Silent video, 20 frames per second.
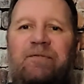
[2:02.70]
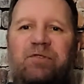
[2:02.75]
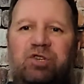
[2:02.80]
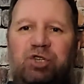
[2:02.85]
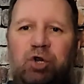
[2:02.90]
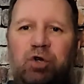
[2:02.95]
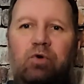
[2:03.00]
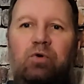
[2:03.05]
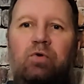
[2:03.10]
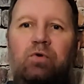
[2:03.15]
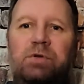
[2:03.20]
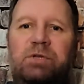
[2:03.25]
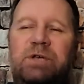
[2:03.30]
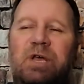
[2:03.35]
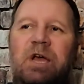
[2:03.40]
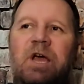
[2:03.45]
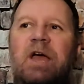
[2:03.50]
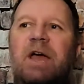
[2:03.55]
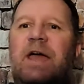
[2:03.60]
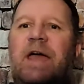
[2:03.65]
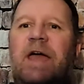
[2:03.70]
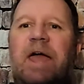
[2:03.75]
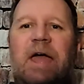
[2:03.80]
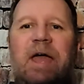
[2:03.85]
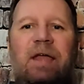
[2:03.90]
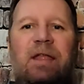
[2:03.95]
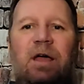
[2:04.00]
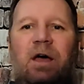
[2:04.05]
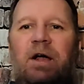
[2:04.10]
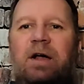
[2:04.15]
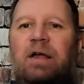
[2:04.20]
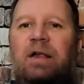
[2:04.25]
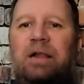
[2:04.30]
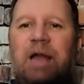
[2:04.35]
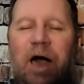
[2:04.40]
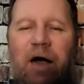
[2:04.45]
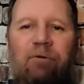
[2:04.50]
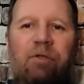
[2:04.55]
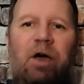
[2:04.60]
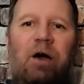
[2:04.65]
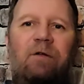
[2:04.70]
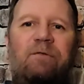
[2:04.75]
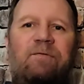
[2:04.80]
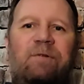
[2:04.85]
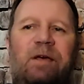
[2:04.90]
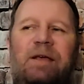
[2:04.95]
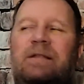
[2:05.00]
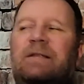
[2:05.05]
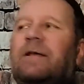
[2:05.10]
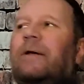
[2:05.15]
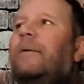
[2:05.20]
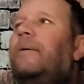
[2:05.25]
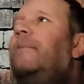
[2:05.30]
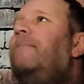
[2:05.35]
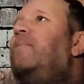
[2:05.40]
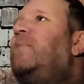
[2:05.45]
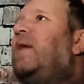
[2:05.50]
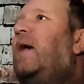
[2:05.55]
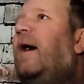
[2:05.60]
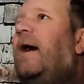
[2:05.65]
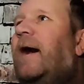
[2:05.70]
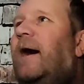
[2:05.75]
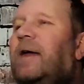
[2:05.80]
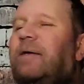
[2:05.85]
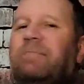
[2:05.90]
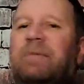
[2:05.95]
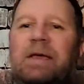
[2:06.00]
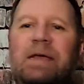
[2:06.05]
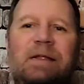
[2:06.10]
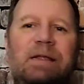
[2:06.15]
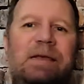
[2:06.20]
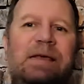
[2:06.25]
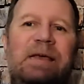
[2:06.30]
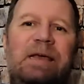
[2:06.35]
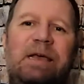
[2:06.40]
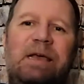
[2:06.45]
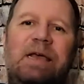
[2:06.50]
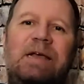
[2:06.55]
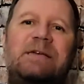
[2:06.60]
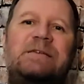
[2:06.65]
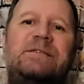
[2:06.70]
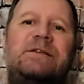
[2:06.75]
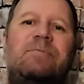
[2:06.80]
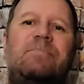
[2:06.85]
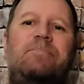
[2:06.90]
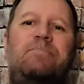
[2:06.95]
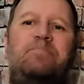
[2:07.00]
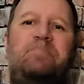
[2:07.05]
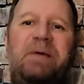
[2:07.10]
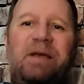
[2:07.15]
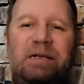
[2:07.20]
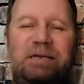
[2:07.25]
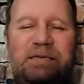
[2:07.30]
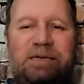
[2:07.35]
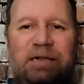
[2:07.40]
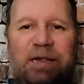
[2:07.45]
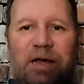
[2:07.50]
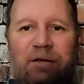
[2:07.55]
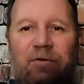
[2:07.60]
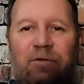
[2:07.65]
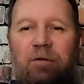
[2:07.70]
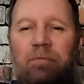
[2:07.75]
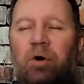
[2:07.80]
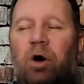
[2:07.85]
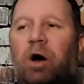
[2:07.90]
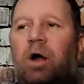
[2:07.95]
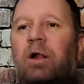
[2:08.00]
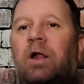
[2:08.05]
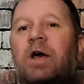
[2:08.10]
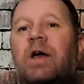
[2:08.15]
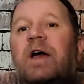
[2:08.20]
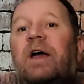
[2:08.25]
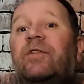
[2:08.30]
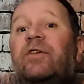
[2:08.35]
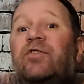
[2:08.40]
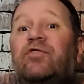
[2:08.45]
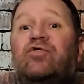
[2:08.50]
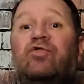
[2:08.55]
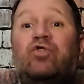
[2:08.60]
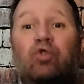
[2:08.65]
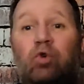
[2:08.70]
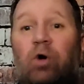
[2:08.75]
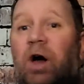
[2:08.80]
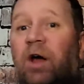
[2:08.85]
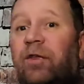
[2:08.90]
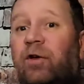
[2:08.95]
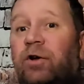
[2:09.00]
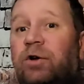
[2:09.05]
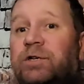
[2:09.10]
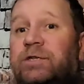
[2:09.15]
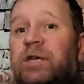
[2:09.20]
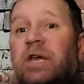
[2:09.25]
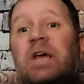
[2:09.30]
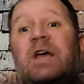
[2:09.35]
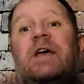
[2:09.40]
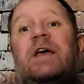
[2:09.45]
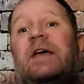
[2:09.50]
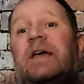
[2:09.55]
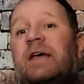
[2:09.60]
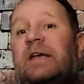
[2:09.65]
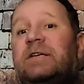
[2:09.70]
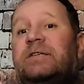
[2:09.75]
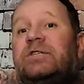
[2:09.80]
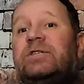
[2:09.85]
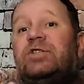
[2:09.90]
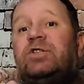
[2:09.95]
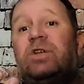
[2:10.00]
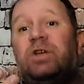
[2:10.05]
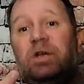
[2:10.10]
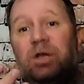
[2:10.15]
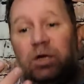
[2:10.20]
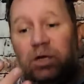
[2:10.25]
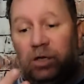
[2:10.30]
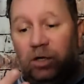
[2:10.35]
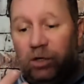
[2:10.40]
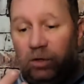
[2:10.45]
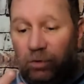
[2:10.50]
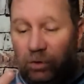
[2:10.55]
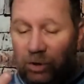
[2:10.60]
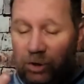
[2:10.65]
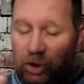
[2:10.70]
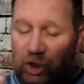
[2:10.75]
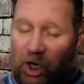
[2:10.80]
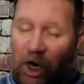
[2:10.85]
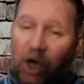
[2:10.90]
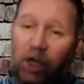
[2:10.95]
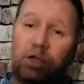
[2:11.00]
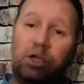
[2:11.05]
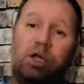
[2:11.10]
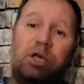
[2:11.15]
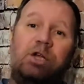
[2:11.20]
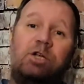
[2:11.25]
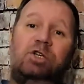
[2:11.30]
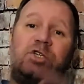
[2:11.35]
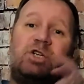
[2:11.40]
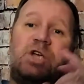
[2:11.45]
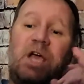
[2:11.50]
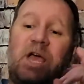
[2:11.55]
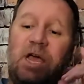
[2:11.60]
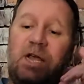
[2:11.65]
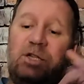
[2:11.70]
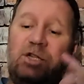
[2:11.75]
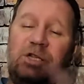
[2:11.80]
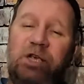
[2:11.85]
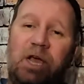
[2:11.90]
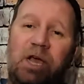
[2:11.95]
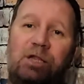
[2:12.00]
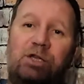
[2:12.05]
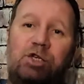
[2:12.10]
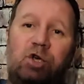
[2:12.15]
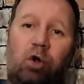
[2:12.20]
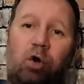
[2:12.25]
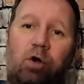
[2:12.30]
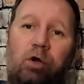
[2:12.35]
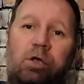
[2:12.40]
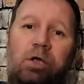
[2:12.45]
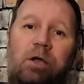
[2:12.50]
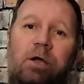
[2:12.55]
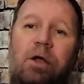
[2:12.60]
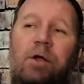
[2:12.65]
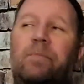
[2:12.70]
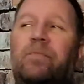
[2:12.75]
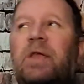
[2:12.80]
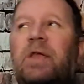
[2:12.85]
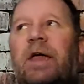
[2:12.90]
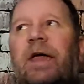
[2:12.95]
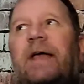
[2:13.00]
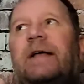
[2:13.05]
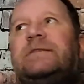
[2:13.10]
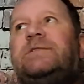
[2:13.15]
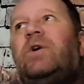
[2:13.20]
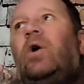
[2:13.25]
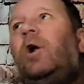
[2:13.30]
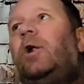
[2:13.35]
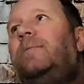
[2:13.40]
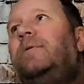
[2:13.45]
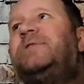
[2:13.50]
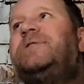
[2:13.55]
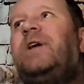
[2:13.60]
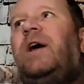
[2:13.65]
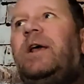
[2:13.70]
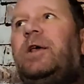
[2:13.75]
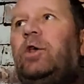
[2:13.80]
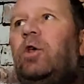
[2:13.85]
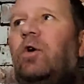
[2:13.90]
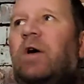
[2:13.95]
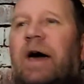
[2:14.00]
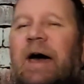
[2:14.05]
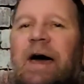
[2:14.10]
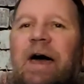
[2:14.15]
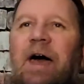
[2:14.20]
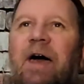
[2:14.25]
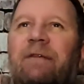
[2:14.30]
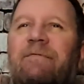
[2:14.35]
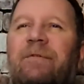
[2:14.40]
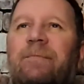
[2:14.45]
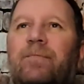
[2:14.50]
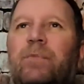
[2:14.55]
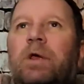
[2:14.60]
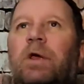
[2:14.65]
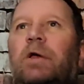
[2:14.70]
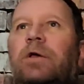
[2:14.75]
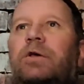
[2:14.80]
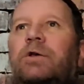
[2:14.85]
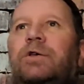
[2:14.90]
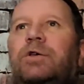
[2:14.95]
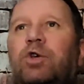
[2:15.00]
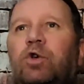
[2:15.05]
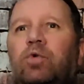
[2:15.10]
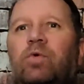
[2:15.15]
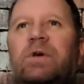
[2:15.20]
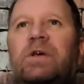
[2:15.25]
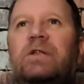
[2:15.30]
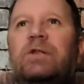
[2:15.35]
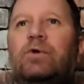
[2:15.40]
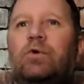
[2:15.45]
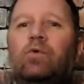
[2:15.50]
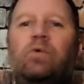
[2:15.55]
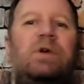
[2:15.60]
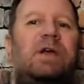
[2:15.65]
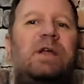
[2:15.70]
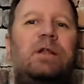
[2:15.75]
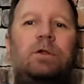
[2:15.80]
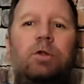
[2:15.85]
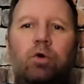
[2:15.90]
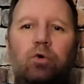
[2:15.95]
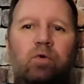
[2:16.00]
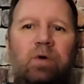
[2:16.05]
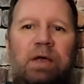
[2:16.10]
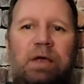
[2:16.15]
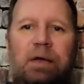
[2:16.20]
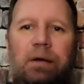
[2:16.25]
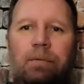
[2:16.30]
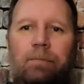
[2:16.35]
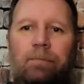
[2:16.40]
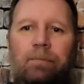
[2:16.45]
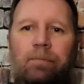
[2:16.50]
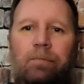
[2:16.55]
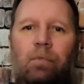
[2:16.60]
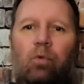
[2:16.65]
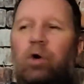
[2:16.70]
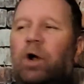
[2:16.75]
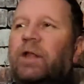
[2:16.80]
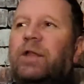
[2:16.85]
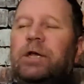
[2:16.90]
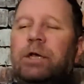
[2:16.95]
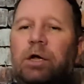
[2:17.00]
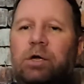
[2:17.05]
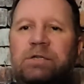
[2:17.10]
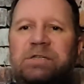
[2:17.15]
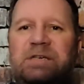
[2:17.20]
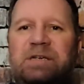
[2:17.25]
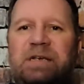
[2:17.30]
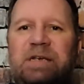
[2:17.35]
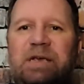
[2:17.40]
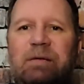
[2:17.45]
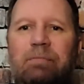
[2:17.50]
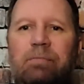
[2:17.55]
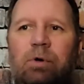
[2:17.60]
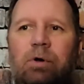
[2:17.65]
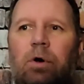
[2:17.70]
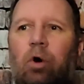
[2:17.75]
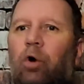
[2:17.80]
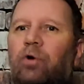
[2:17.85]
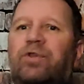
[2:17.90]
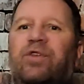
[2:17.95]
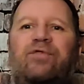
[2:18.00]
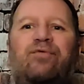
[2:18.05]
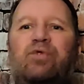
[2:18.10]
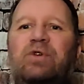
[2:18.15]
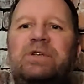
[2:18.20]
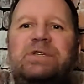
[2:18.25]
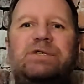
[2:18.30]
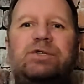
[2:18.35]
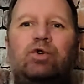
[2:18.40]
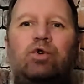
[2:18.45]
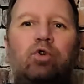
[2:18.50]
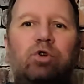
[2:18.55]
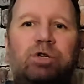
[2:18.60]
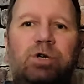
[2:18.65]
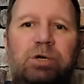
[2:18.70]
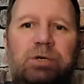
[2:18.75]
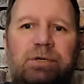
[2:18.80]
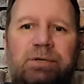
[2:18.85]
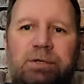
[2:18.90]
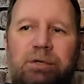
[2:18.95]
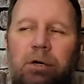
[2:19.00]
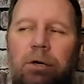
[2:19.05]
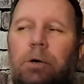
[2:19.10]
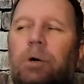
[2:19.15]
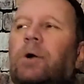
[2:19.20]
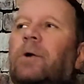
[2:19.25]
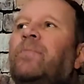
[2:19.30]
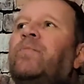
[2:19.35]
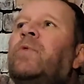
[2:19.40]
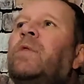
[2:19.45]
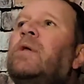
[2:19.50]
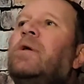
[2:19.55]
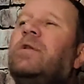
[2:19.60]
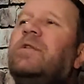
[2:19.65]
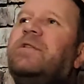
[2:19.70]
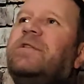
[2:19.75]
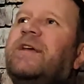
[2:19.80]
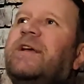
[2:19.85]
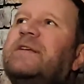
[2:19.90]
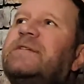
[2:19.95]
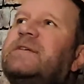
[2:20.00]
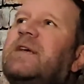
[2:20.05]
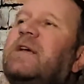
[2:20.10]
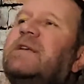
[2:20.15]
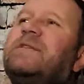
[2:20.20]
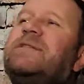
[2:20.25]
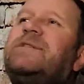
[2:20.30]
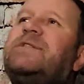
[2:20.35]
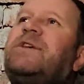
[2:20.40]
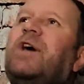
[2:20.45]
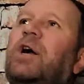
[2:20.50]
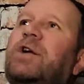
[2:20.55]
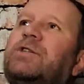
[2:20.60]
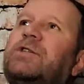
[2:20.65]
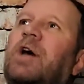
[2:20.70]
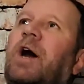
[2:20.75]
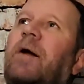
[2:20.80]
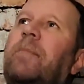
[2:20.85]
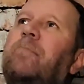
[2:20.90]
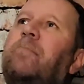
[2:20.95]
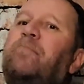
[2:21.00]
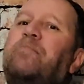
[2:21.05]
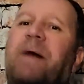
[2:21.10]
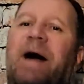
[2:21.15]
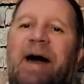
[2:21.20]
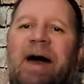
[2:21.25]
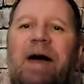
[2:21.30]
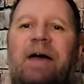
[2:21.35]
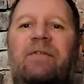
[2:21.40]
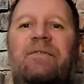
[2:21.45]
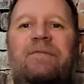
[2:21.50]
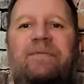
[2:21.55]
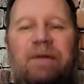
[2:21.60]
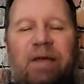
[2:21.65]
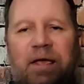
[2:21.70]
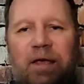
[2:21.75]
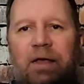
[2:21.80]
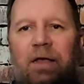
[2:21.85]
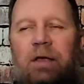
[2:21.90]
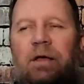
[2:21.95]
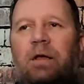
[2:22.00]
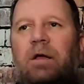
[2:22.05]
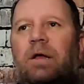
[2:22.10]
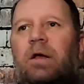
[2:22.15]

shoes and a clown outfit. I mean, he is the biggest clown of them all, and the 2 others is John Lynch and Ned York. It's almost like you have Huey, Dewey, and Louie running your team, or the 3 Stooges. This is such a bad thing.